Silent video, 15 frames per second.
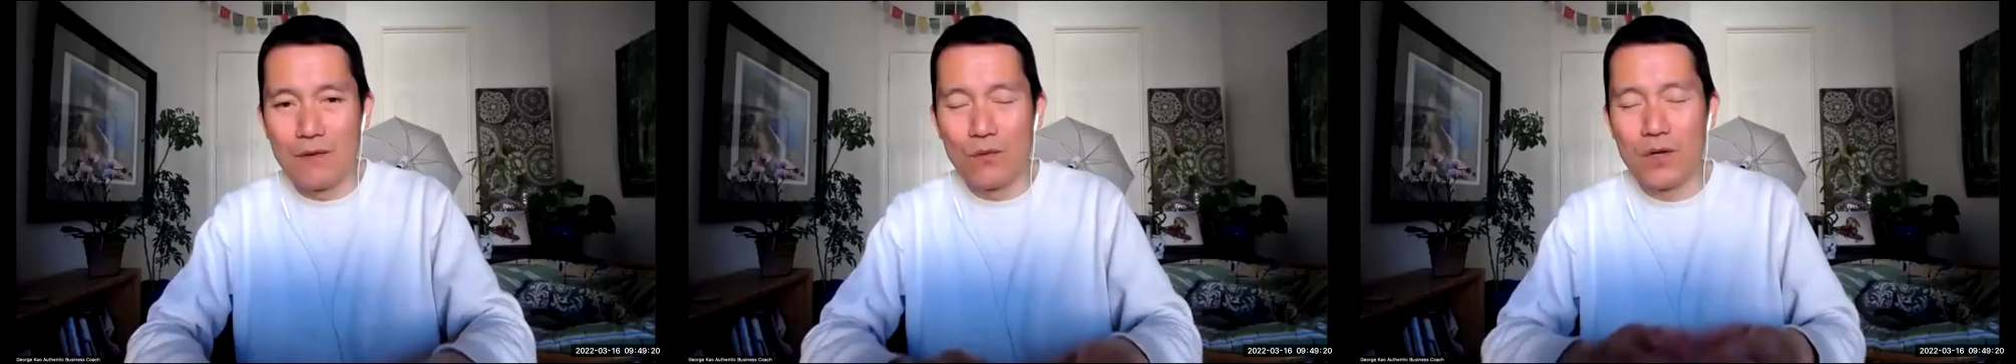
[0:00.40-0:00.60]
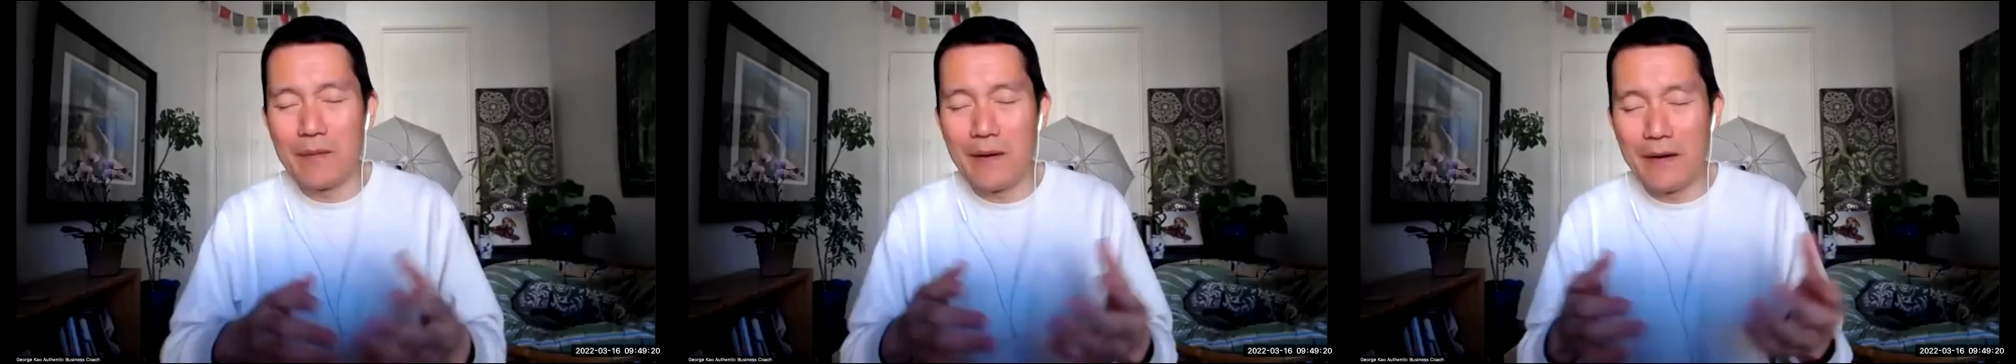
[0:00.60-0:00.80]

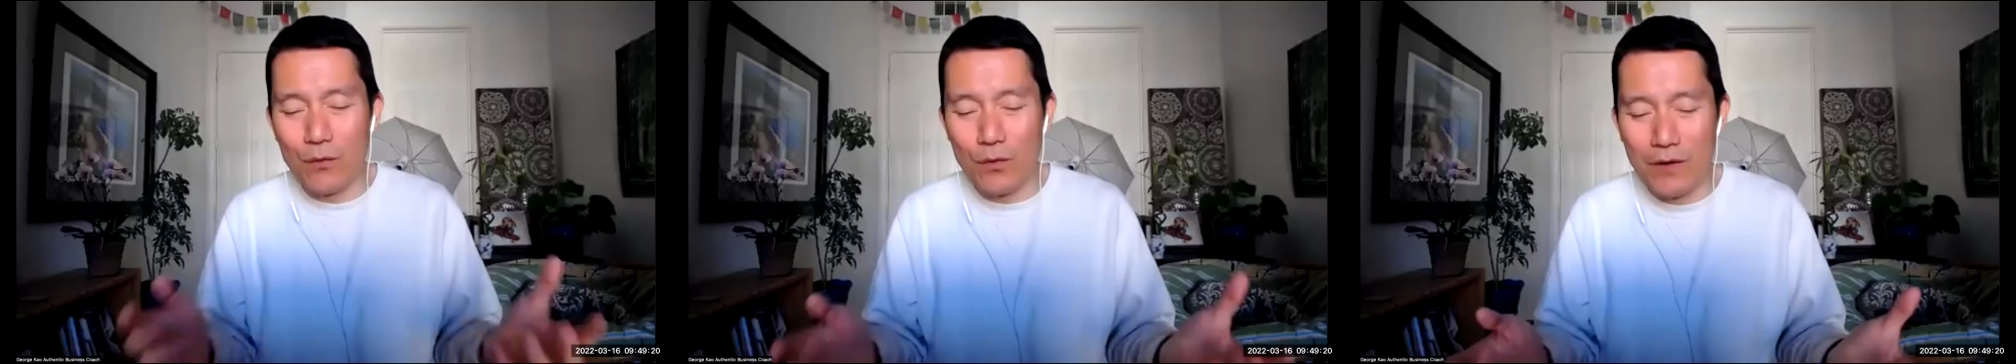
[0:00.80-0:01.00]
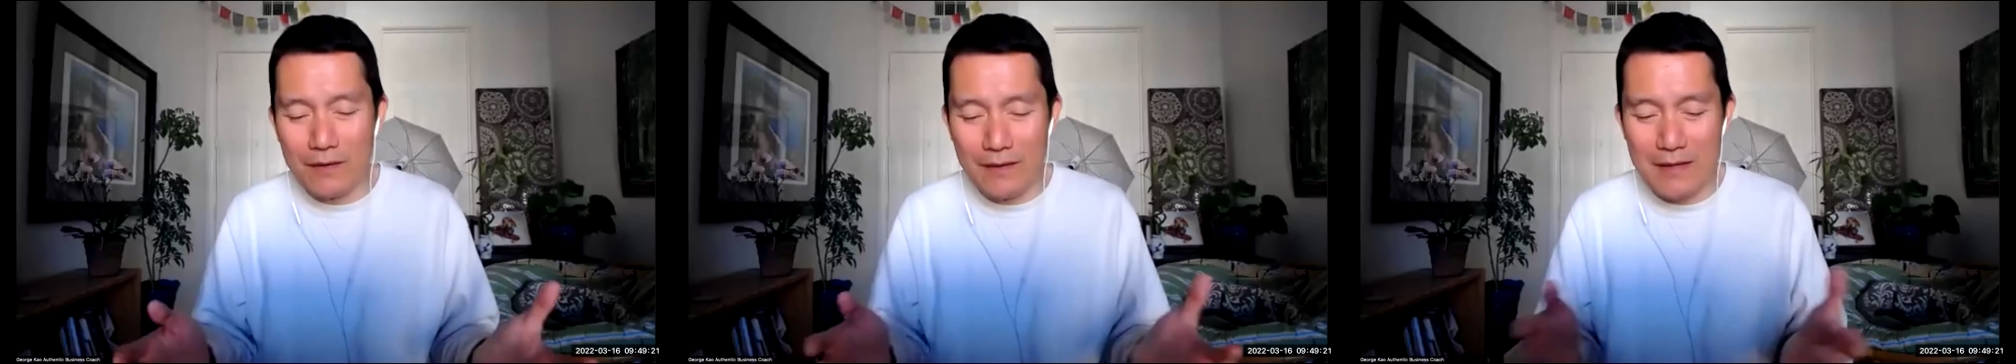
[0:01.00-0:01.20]
what about
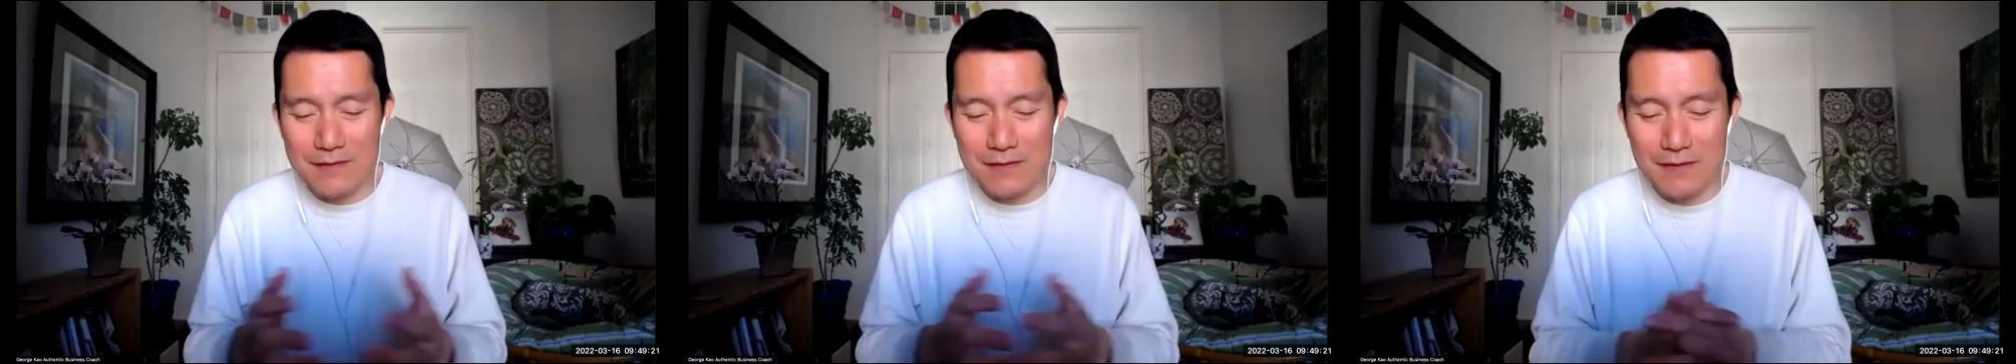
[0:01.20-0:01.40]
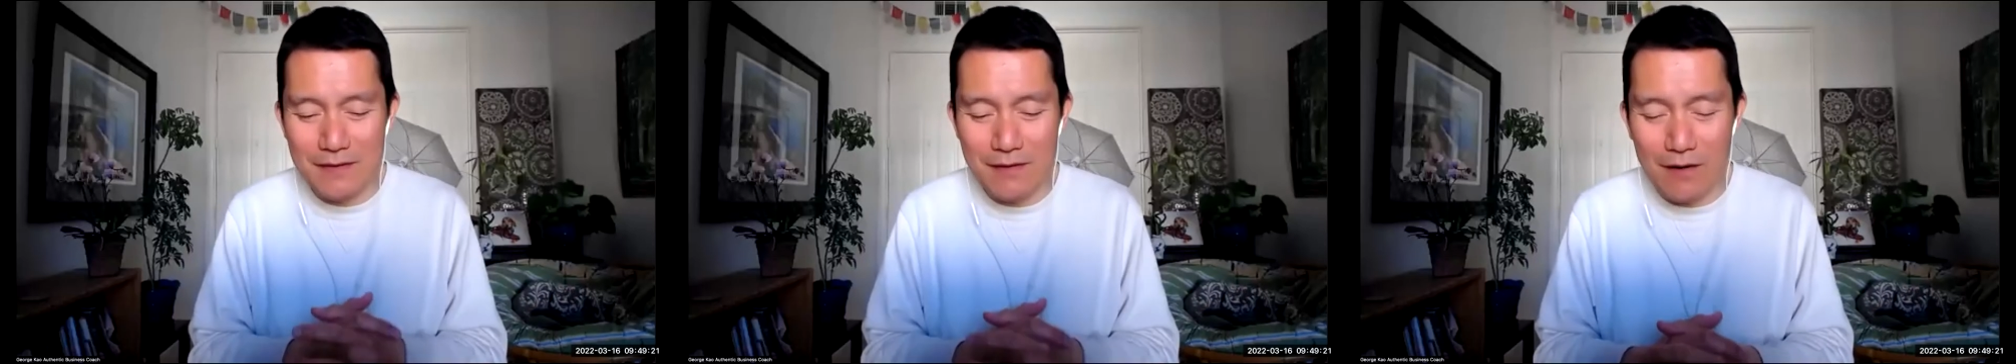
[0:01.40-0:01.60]

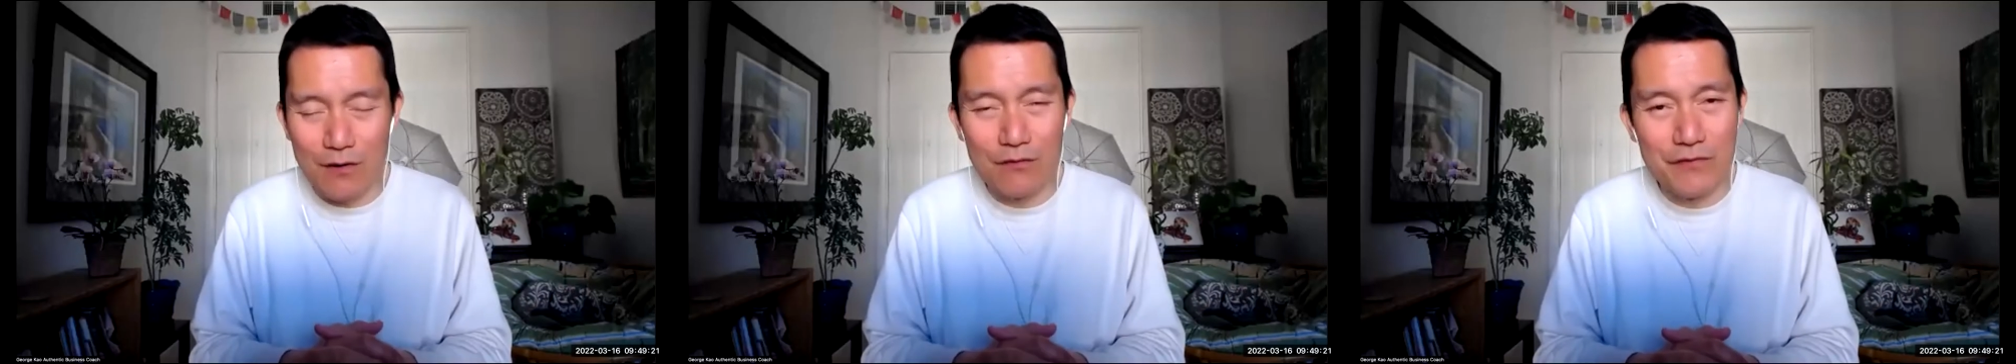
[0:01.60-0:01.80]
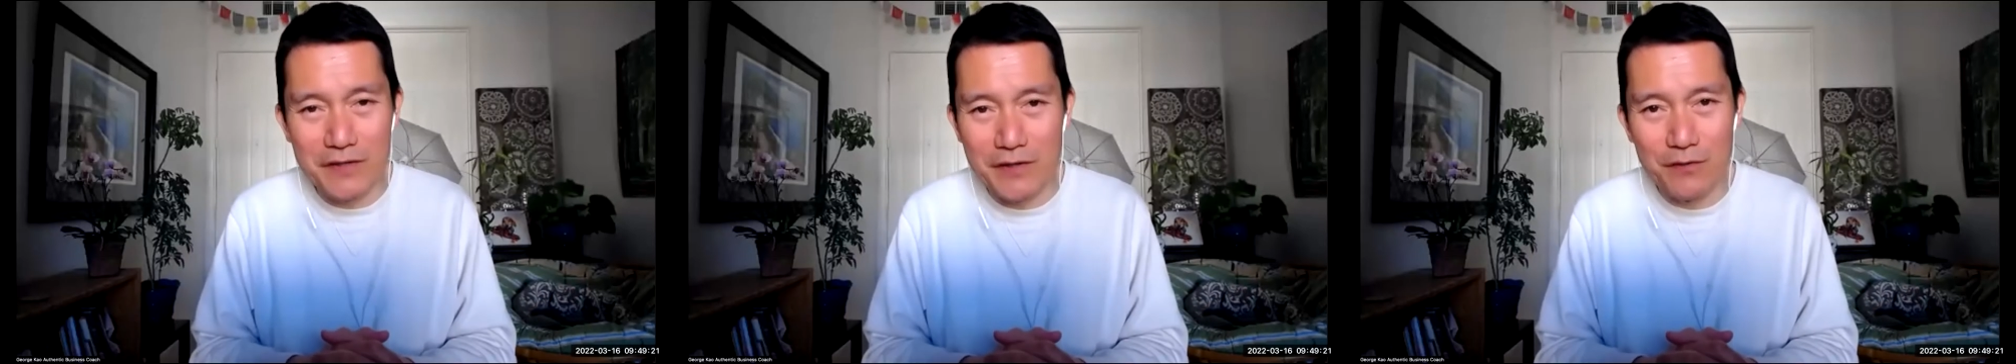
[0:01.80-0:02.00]
organizing our
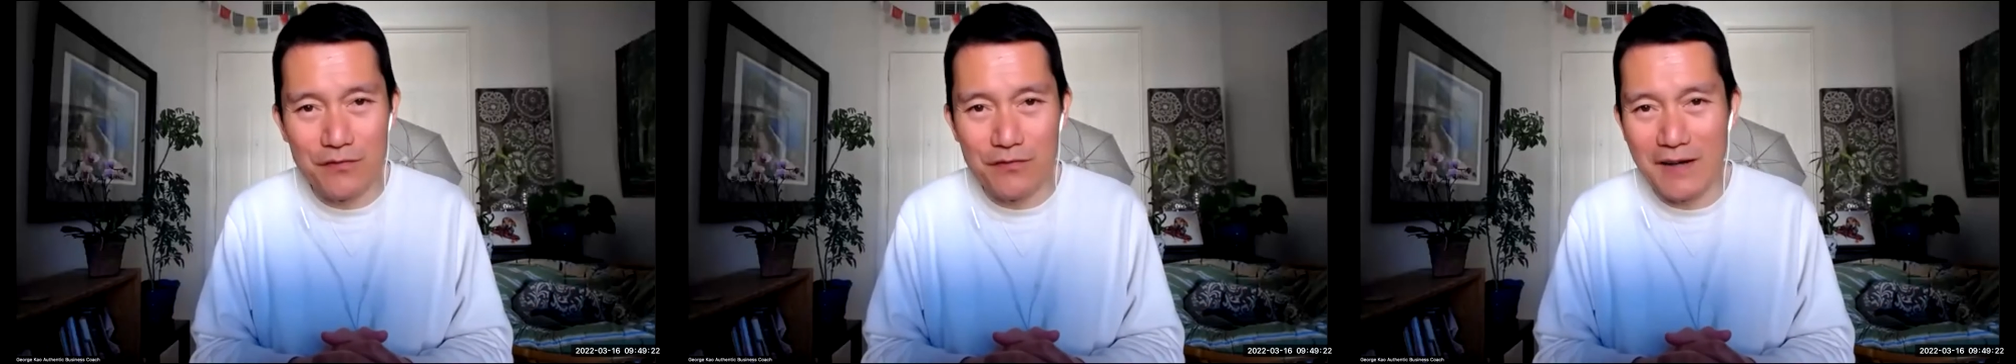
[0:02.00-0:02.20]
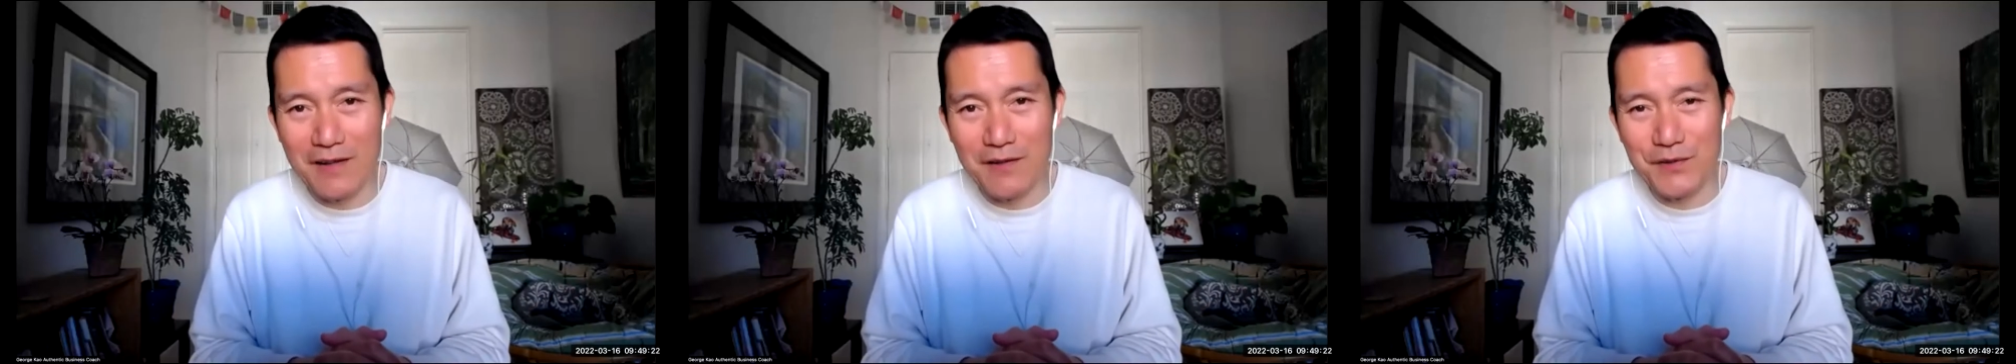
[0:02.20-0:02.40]
video
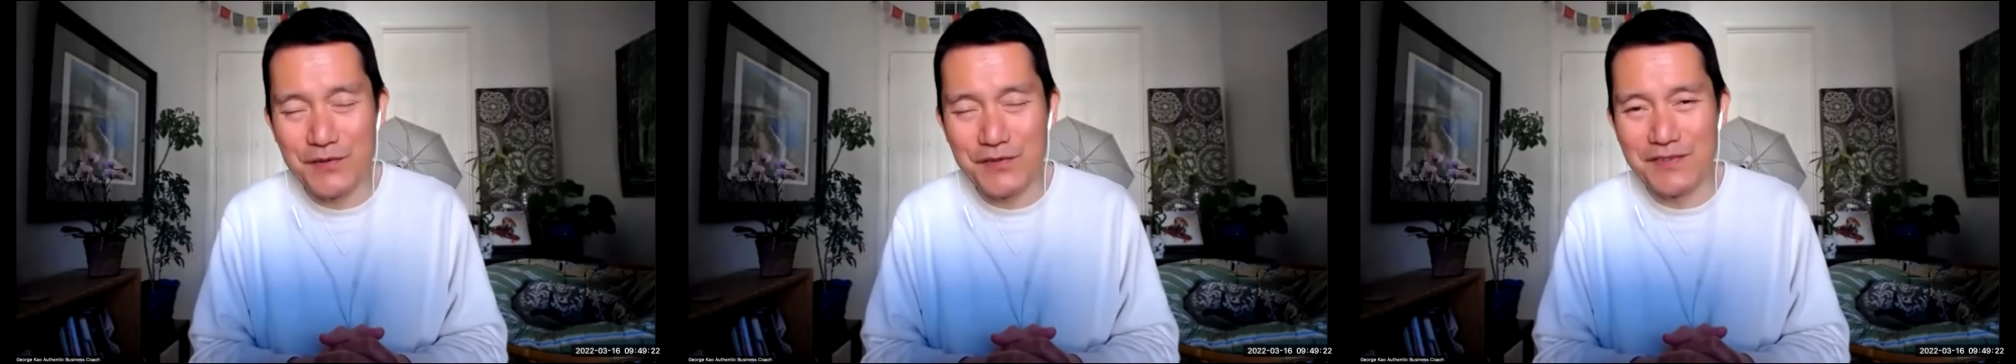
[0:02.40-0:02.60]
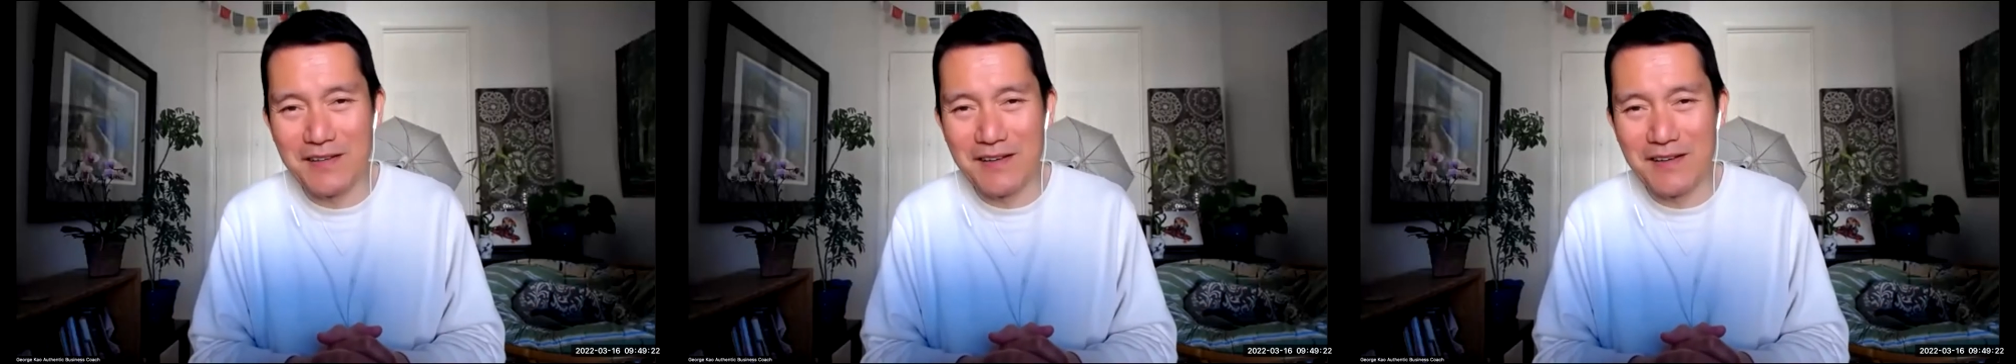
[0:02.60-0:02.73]
files?